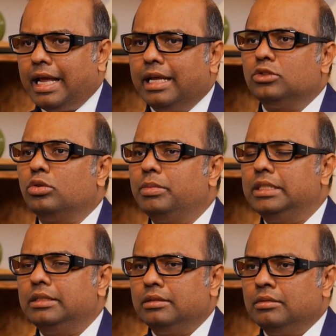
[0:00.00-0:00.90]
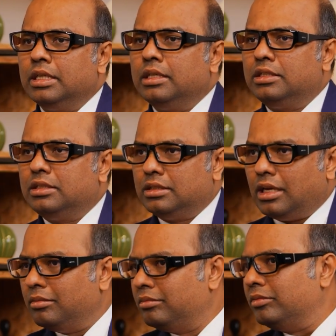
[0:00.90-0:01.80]
has to be
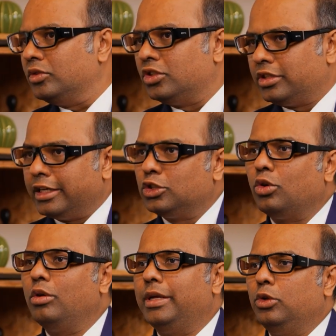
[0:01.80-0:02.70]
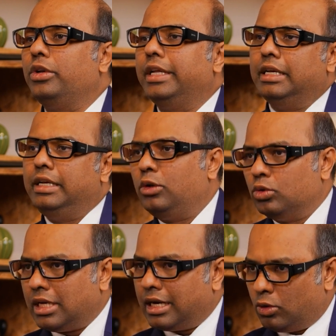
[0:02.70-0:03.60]
some threshold where you really need to
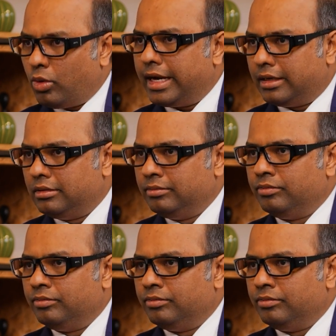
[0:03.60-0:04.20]
start to act.